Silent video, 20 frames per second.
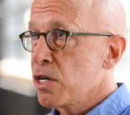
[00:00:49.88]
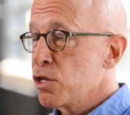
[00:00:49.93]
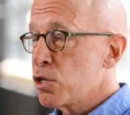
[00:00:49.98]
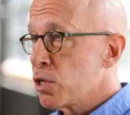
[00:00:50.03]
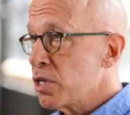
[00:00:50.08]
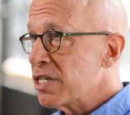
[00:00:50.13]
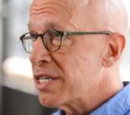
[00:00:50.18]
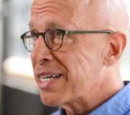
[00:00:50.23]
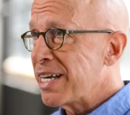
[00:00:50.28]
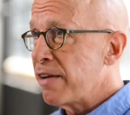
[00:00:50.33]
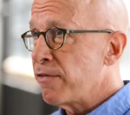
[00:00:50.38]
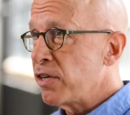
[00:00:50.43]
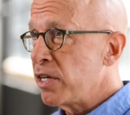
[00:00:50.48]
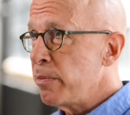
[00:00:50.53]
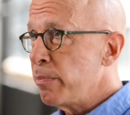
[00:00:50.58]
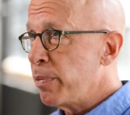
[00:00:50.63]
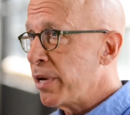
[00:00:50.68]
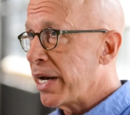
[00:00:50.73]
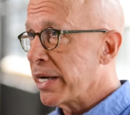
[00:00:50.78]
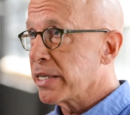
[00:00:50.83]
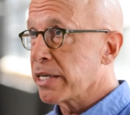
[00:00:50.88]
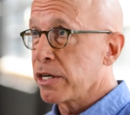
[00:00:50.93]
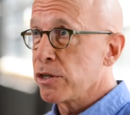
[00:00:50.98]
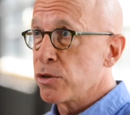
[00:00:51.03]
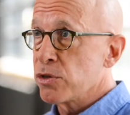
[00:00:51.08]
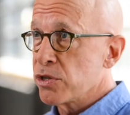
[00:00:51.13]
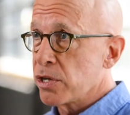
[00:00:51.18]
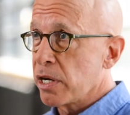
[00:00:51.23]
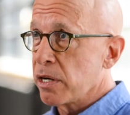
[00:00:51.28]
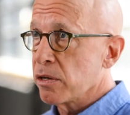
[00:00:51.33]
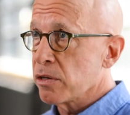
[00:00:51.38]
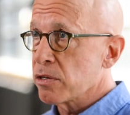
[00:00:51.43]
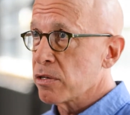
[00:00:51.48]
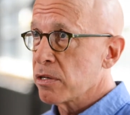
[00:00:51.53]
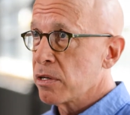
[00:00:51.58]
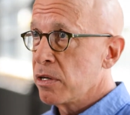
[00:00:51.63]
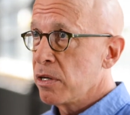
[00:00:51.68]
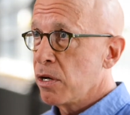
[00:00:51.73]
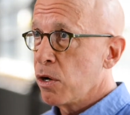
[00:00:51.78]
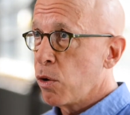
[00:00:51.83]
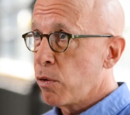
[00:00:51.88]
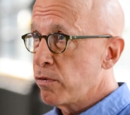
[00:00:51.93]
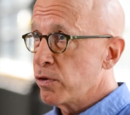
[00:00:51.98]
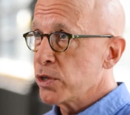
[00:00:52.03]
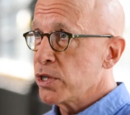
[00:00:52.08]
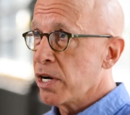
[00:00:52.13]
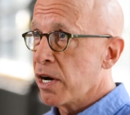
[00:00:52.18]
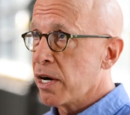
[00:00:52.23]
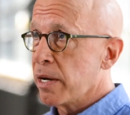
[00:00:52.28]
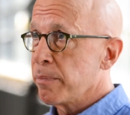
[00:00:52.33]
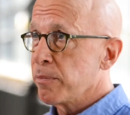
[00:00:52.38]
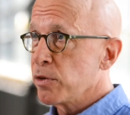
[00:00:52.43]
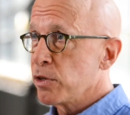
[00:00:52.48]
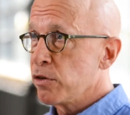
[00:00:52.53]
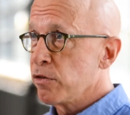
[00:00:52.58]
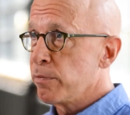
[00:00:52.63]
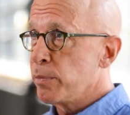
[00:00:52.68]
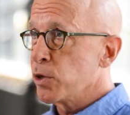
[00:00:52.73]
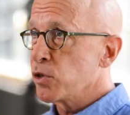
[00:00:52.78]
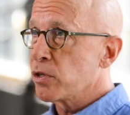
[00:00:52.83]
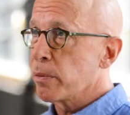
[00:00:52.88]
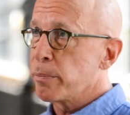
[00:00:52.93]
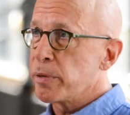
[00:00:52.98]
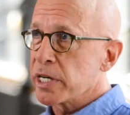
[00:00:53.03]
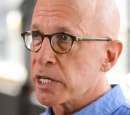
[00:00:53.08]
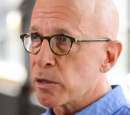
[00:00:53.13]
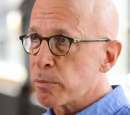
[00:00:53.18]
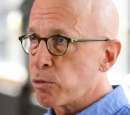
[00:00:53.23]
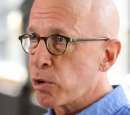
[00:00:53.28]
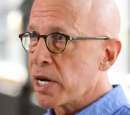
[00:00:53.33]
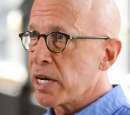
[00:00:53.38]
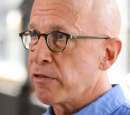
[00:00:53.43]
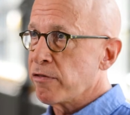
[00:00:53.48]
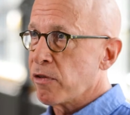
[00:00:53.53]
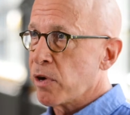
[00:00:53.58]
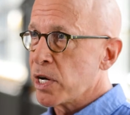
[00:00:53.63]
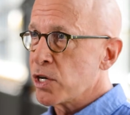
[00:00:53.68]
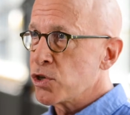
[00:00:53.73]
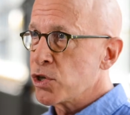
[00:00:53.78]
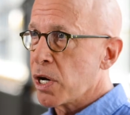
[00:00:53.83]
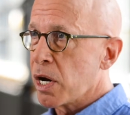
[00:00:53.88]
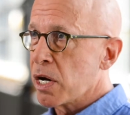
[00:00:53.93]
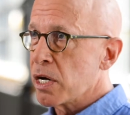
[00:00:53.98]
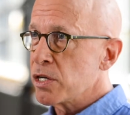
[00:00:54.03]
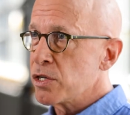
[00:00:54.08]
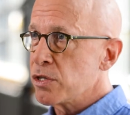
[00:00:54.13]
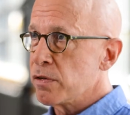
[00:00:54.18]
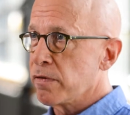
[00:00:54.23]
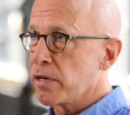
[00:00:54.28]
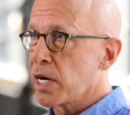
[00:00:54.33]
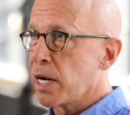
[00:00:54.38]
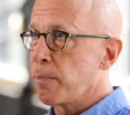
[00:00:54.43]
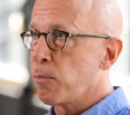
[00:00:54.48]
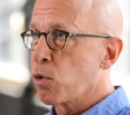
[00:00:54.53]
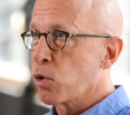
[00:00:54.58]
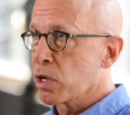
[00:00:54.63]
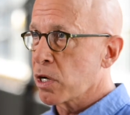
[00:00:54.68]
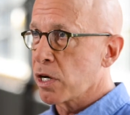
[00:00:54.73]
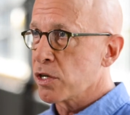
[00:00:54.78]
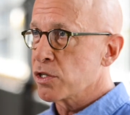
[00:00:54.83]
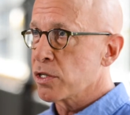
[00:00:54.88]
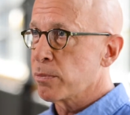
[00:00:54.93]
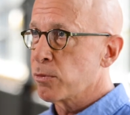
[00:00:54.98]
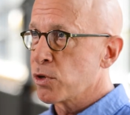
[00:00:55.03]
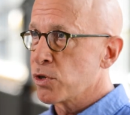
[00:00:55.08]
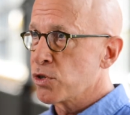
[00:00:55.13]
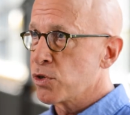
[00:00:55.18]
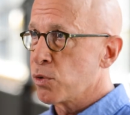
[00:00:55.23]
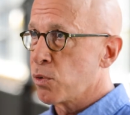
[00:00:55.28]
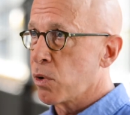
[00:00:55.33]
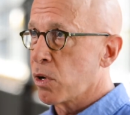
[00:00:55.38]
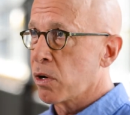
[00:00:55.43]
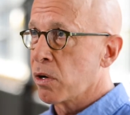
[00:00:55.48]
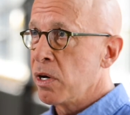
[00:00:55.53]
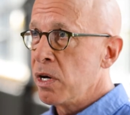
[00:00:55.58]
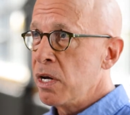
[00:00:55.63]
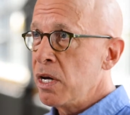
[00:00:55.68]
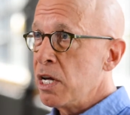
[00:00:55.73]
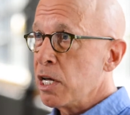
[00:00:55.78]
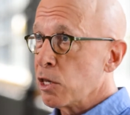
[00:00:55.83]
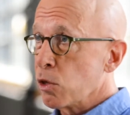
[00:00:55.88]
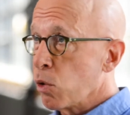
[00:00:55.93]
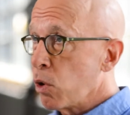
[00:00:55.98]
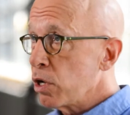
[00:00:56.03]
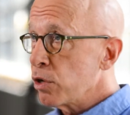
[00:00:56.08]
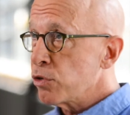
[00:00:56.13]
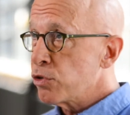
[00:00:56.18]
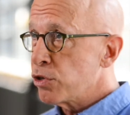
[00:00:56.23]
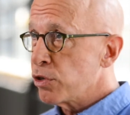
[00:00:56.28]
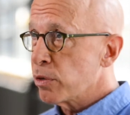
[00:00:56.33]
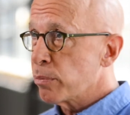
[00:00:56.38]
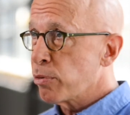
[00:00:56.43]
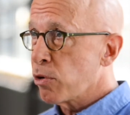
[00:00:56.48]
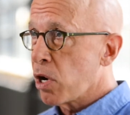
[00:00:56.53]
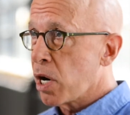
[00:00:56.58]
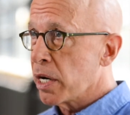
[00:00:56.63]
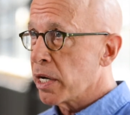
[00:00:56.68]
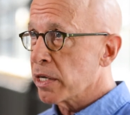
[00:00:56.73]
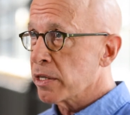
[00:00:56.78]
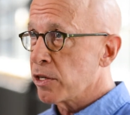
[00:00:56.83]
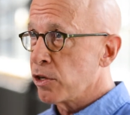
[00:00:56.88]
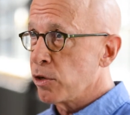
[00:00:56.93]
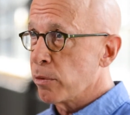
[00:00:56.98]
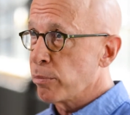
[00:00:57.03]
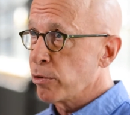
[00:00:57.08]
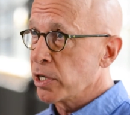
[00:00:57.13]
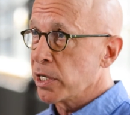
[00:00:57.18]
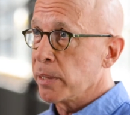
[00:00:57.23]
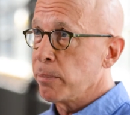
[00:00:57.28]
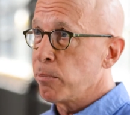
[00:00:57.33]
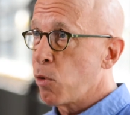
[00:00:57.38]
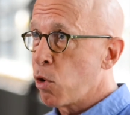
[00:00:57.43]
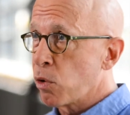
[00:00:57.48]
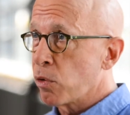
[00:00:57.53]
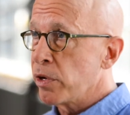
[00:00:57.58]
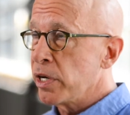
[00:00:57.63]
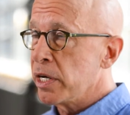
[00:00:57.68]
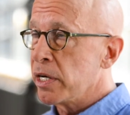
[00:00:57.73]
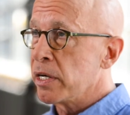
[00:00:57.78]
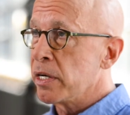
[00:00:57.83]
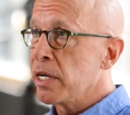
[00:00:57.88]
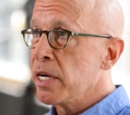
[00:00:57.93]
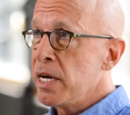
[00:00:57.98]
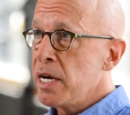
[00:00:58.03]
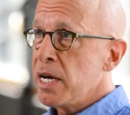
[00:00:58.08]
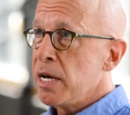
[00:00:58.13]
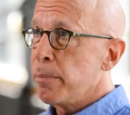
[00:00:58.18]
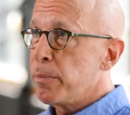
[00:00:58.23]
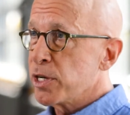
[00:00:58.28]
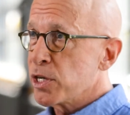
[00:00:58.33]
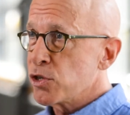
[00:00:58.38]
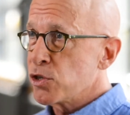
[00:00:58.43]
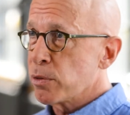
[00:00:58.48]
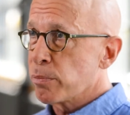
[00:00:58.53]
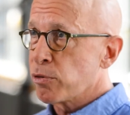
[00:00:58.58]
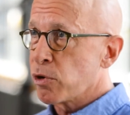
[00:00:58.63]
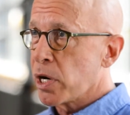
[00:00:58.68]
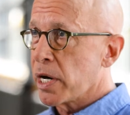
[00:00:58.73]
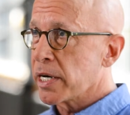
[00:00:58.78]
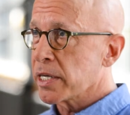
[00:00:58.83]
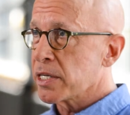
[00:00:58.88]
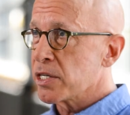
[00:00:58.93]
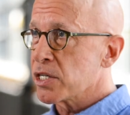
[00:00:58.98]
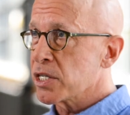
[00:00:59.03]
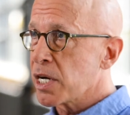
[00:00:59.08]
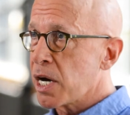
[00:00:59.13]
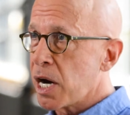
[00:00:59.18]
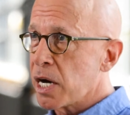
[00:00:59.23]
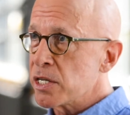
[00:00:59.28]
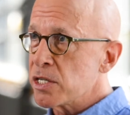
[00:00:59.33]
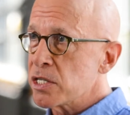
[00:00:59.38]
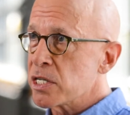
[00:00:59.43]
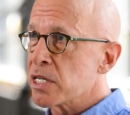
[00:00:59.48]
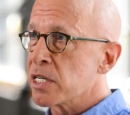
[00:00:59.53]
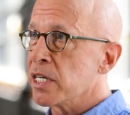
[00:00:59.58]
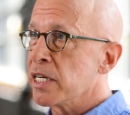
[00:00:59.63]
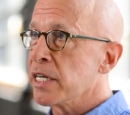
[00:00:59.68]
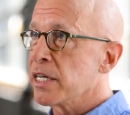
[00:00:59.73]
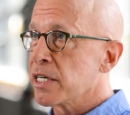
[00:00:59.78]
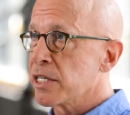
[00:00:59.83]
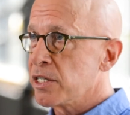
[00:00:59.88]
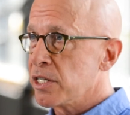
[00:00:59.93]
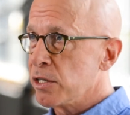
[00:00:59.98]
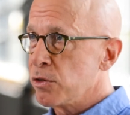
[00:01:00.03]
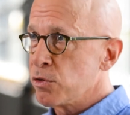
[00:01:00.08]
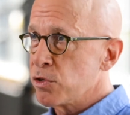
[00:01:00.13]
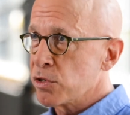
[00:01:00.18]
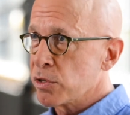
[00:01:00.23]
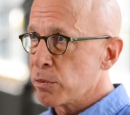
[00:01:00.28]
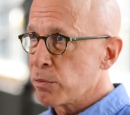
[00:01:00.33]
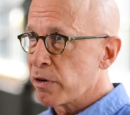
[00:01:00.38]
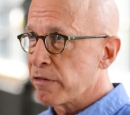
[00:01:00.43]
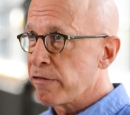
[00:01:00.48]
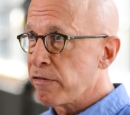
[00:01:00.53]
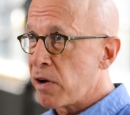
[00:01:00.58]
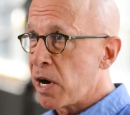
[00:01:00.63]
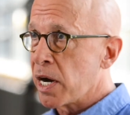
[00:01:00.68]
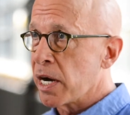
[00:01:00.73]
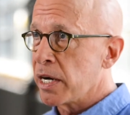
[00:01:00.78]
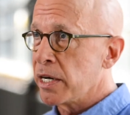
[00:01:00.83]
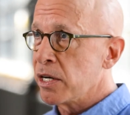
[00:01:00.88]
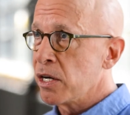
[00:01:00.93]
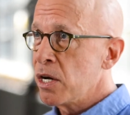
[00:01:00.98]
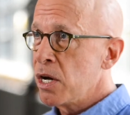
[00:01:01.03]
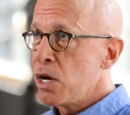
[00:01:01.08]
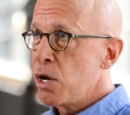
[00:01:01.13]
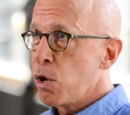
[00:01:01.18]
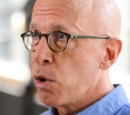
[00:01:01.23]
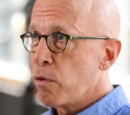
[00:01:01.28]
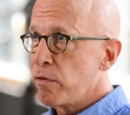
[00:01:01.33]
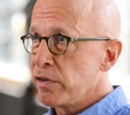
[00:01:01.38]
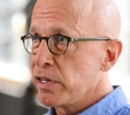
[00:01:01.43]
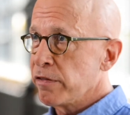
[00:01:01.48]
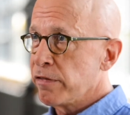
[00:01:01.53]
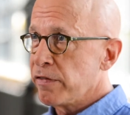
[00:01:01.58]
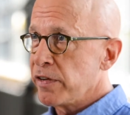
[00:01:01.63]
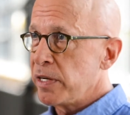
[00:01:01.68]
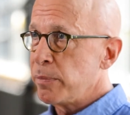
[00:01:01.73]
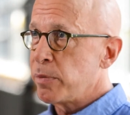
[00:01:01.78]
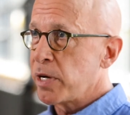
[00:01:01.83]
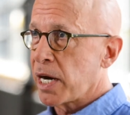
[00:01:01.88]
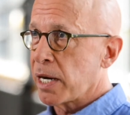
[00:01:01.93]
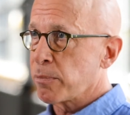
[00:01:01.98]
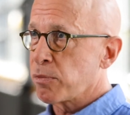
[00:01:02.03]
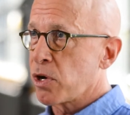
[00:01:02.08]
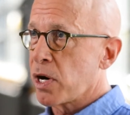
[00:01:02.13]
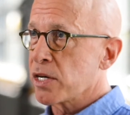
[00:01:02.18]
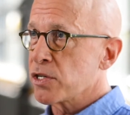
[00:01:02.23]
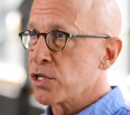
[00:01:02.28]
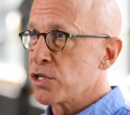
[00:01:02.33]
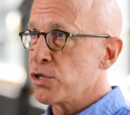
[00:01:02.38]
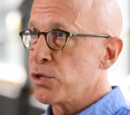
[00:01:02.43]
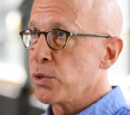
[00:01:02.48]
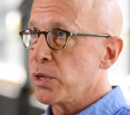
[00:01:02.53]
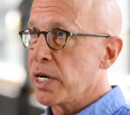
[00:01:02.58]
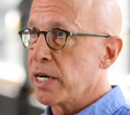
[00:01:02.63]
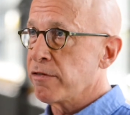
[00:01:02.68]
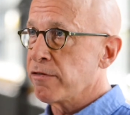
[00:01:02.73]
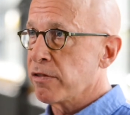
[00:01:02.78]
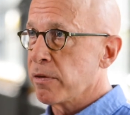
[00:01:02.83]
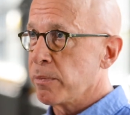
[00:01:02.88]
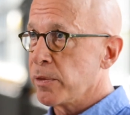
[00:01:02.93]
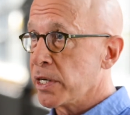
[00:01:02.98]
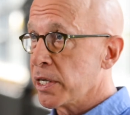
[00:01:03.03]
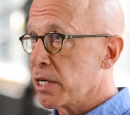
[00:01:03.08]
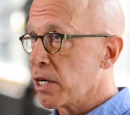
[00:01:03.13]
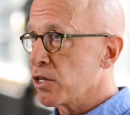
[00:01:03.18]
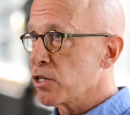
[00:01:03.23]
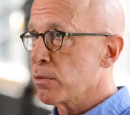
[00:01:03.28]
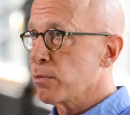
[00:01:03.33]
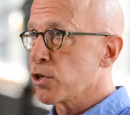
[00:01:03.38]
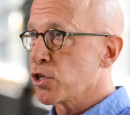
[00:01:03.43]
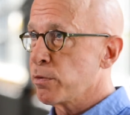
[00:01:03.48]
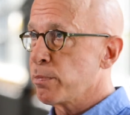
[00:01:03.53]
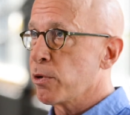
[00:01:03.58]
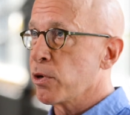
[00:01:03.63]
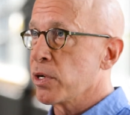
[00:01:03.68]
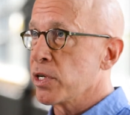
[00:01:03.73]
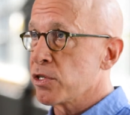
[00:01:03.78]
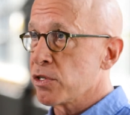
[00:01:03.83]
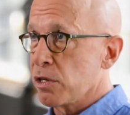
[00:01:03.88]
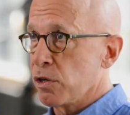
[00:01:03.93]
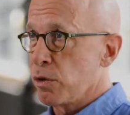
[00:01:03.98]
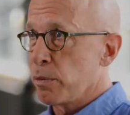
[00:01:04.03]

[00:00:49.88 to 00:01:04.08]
So this can have an impact on your sales over time. You've built a bigger brand franchise, you've got more customers who are loyal to your product, and you're bringing more in because your product is constantly and continuously refined over the feedback process you get from the customer experience